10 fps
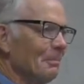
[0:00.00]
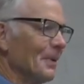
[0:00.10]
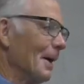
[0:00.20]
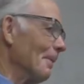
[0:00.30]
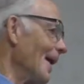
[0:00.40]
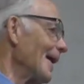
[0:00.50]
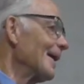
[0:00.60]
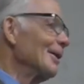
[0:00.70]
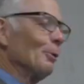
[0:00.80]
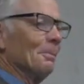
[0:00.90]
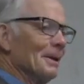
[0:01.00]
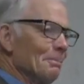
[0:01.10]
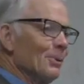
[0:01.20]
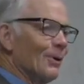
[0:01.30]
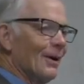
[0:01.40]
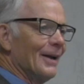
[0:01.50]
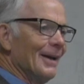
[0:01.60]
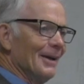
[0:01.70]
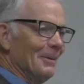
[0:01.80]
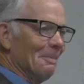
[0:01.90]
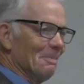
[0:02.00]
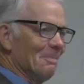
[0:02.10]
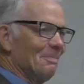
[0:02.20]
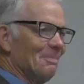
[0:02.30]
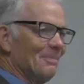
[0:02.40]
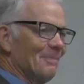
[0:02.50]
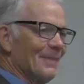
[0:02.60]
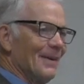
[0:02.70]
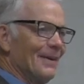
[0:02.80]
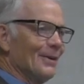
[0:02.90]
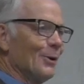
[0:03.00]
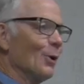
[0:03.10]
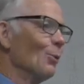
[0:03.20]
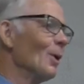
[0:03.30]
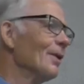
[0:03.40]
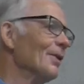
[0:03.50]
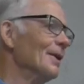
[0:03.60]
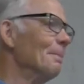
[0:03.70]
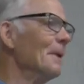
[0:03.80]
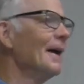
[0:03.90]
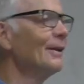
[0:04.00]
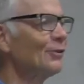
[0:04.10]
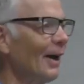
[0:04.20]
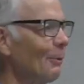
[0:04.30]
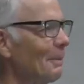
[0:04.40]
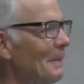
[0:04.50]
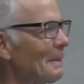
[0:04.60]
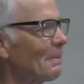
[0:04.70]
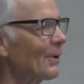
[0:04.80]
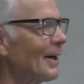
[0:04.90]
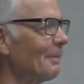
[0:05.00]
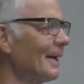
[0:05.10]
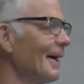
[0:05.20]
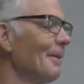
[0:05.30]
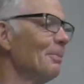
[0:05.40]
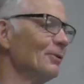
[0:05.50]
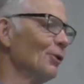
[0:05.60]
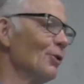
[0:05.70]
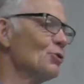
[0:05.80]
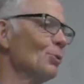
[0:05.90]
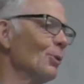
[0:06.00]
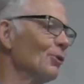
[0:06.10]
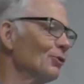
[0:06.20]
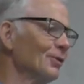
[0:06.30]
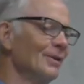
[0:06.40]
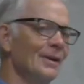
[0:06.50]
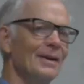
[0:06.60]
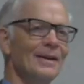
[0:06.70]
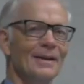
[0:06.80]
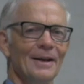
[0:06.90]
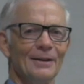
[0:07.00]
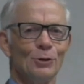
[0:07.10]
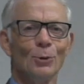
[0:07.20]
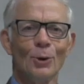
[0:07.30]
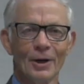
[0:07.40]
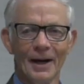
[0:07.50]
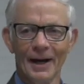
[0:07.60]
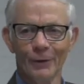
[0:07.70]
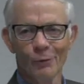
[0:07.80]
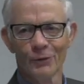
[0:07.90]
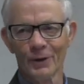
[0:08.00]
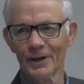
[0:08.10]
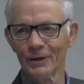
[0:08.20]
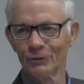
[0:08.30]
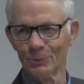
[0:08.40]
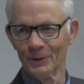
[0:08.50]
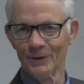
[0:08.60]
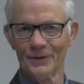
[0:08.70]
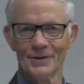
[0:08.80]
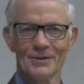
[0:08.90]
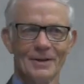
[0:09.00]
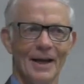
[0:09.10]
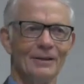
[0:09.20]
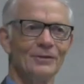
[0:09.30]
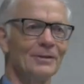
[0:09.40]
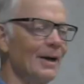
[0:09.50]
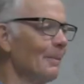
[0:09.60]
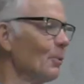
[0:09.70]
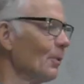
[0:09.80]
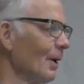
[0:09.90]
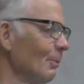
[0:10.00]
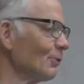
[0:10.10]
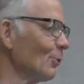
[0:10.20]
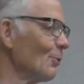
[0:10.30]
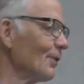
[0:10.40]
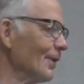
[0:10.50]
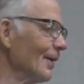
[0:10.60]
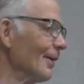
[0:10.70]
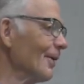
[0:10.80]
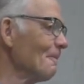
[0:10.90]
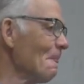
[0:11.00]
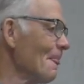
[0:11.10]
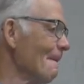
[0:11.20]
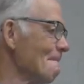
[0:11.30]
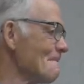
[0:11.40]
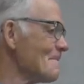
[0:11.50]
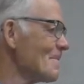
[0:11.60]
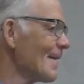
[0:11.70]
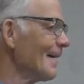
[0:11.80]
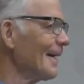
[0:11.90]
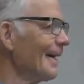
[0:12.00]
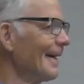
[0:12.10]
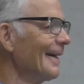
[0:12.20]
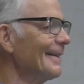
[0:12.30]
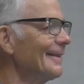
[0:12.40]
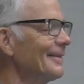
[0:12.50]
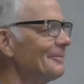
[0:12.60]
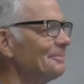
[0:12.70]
By my guilt being put on him. You know, one of the debates I remember coming up as our Jewish tour guide over in Israel this last time I was over there, and